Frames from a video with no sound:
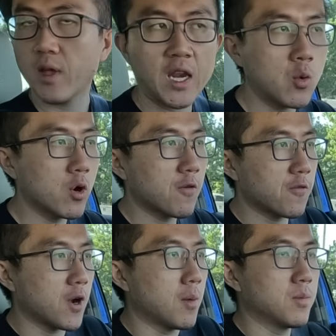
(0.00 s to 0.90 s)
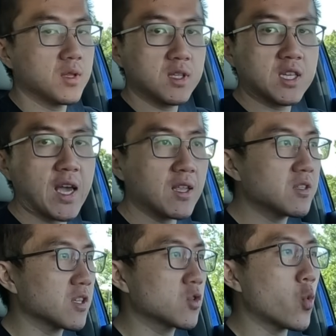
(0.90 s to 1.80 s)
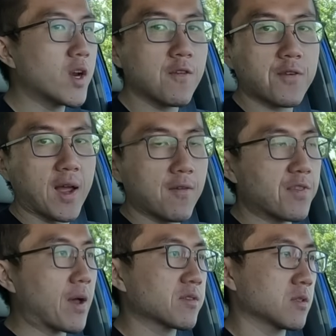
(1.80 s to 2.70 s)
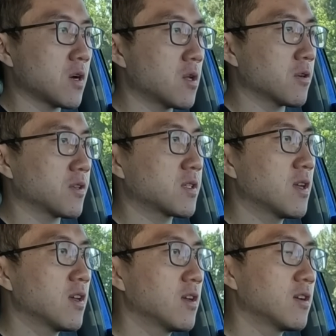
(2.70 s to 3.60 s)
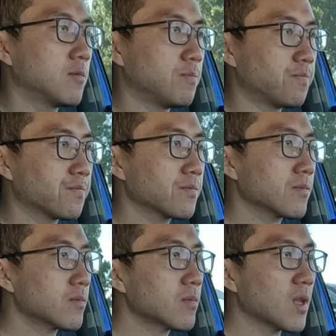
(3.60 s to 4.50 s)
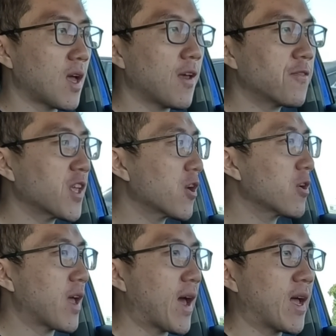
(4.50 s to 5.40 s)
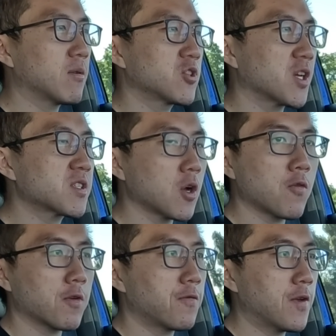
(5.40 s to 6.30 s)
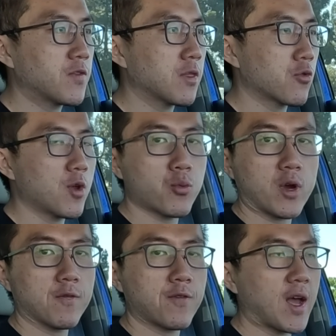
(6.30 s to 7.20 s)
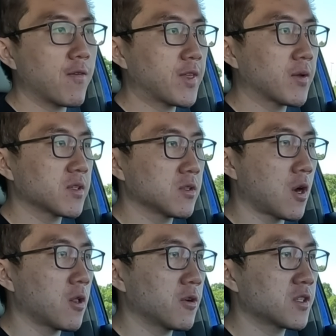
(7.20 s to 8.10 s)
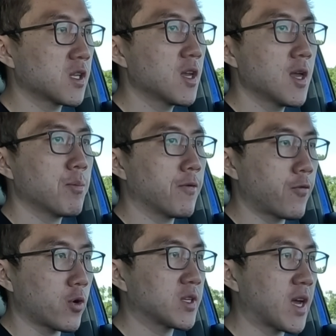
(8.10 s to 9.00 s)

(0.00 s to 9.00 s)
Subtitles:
anywhere from $10,000 to $25,000, I figured at just over $53.5 thousand before